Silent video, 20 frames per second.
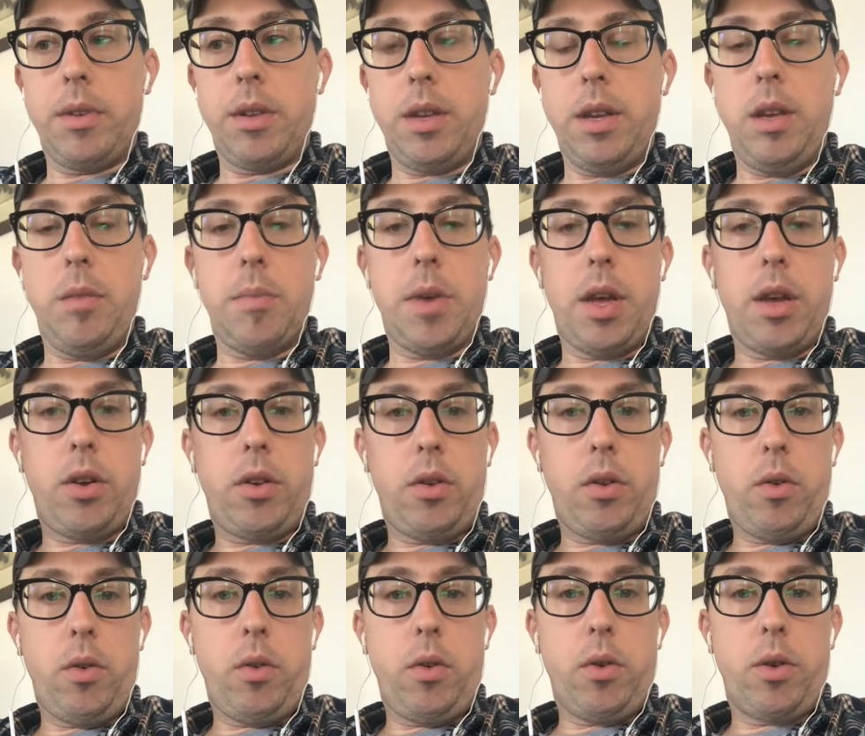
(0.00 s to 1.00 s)

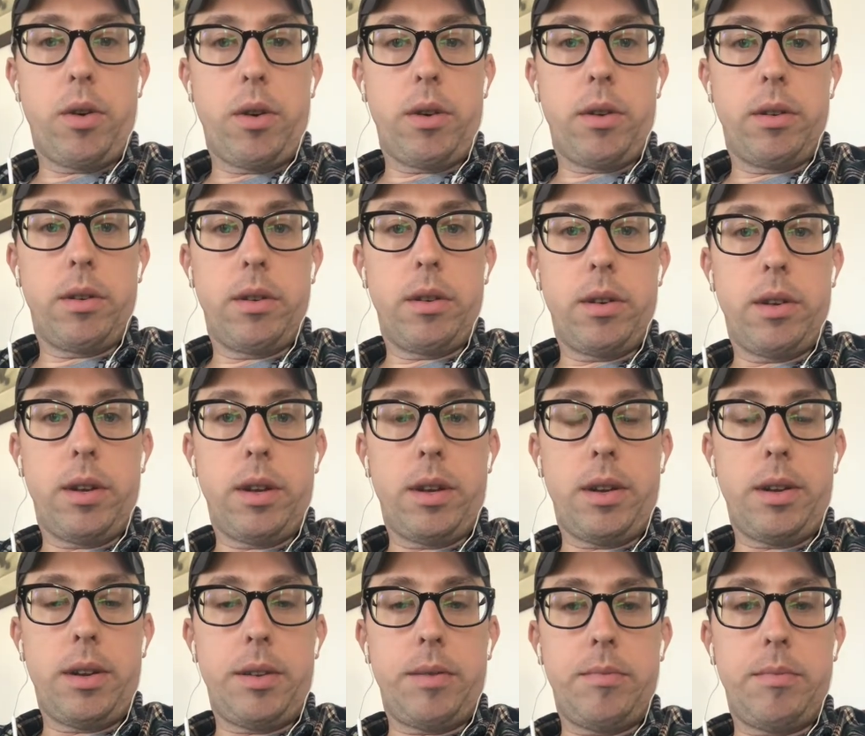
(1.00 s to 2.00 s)
email or
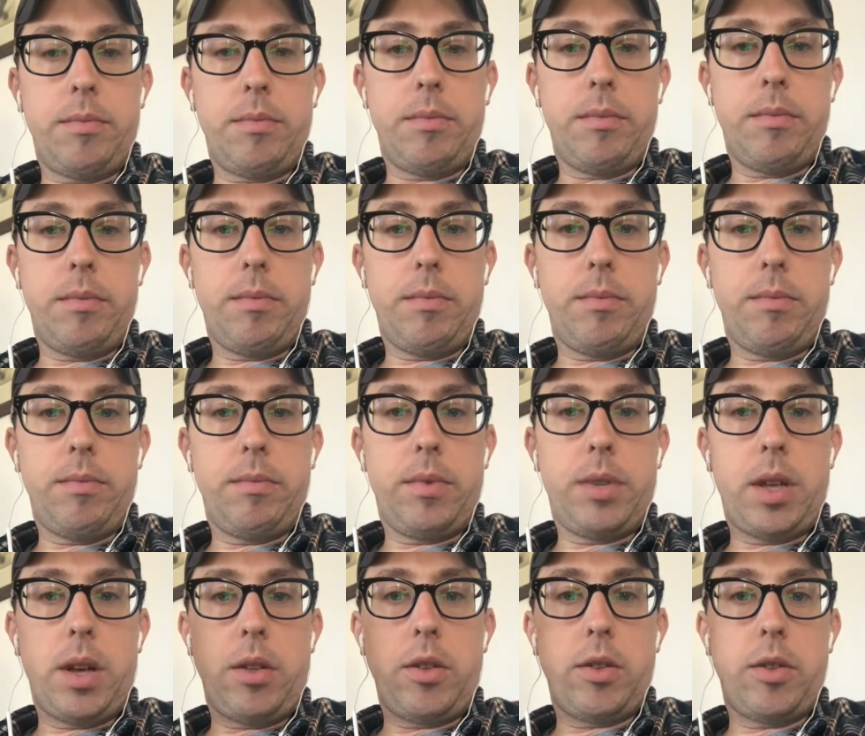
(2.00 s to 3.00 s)

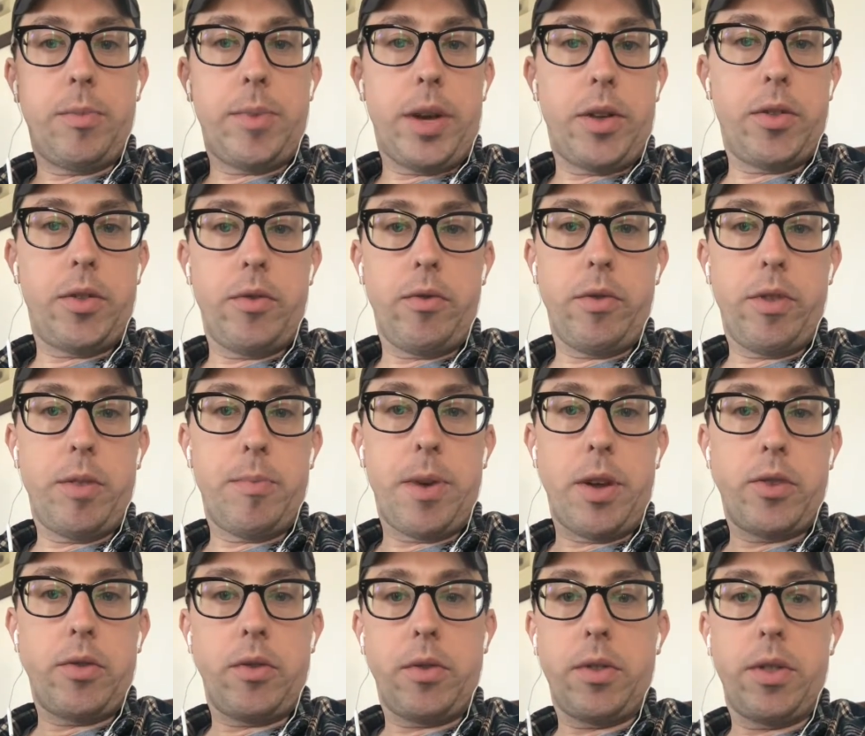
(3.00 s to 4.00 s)
tell us about certain
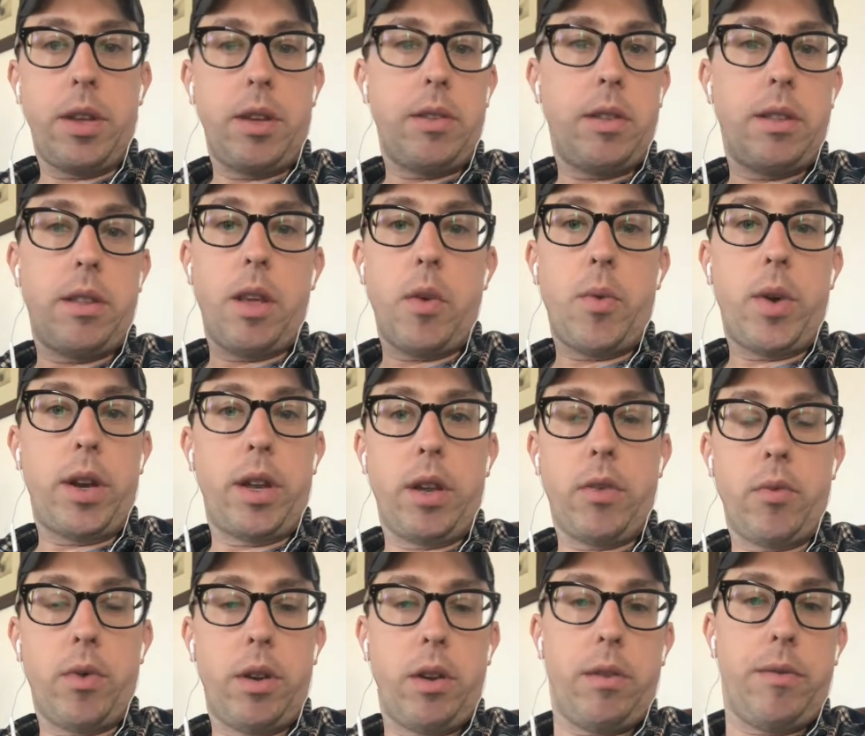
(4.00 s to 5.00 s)
specials, things that they want to get
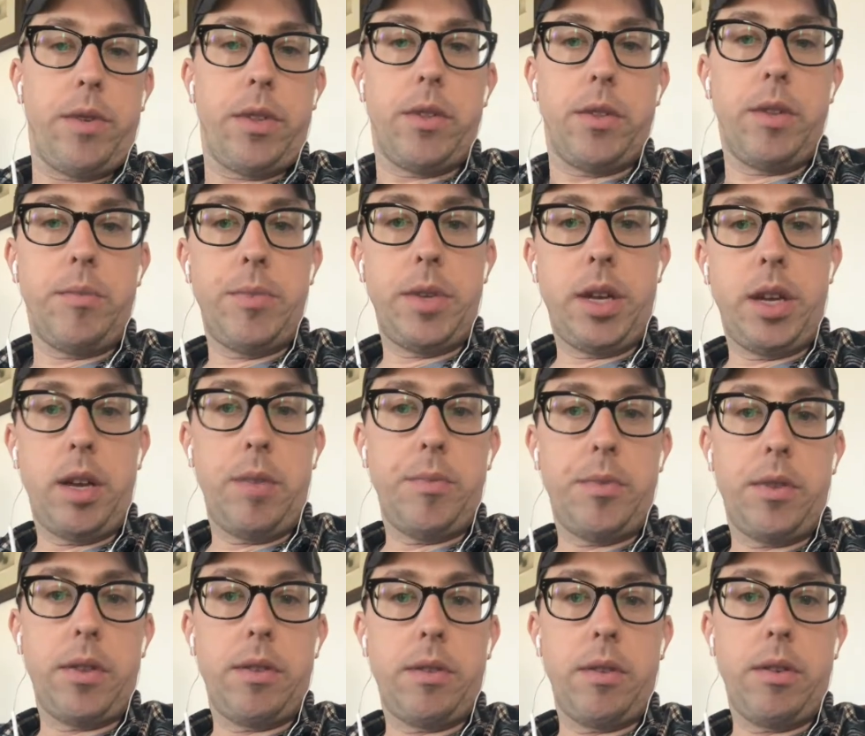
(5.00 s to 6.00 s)
rid of, and
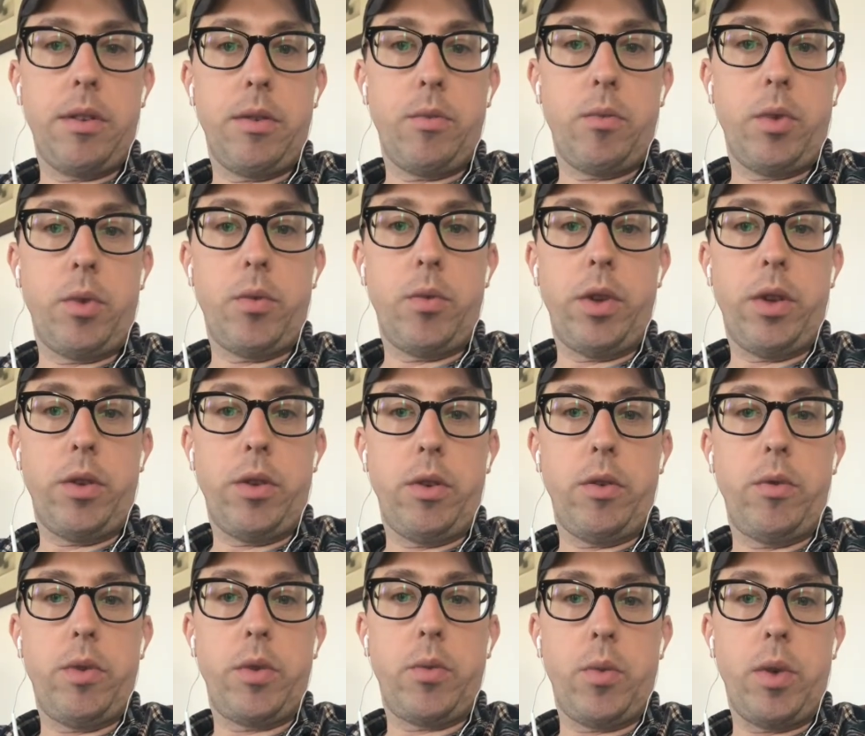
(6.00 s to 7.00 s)
sometimes what we
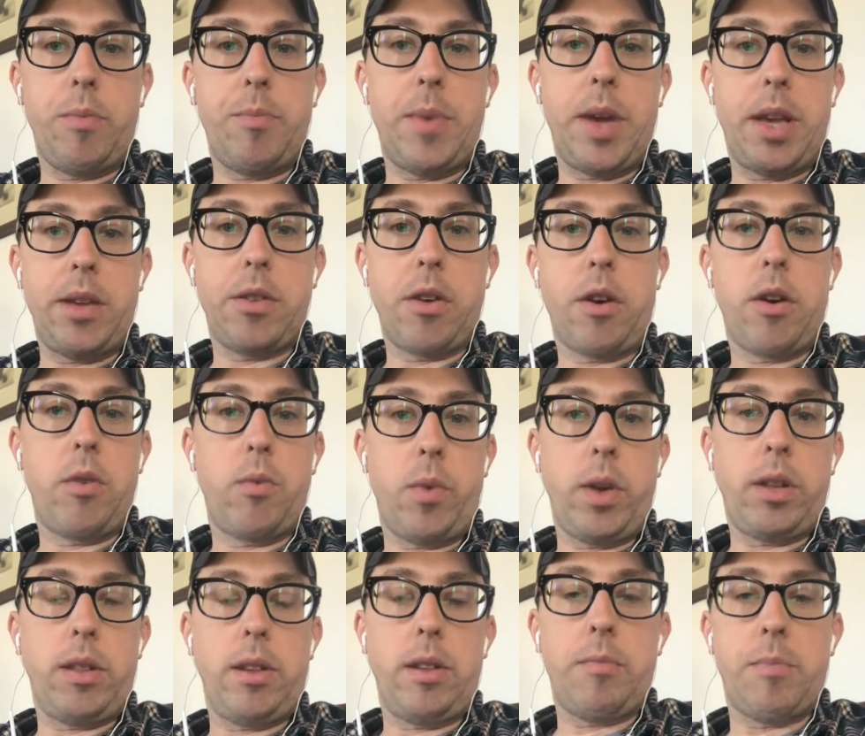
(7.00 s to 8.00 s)
do is we base our
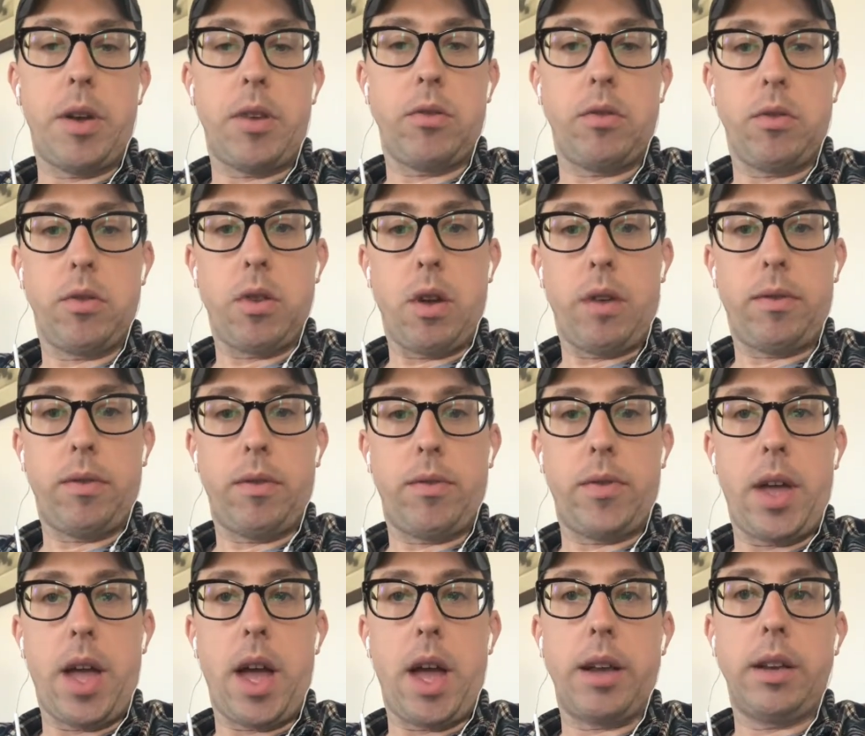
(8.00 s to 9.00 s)
weekly specials off of
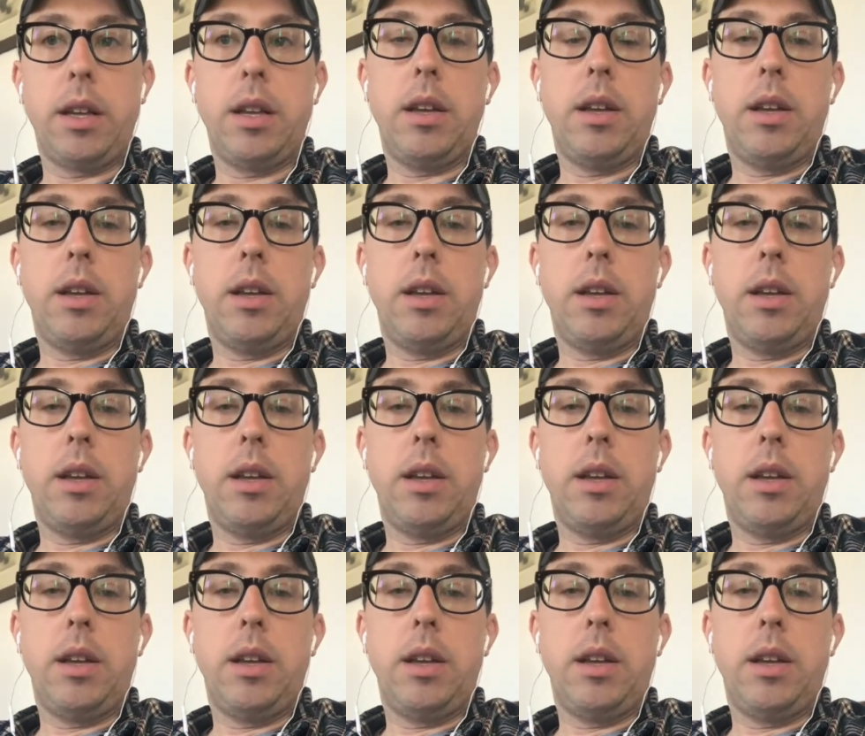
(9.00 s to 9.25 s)
that.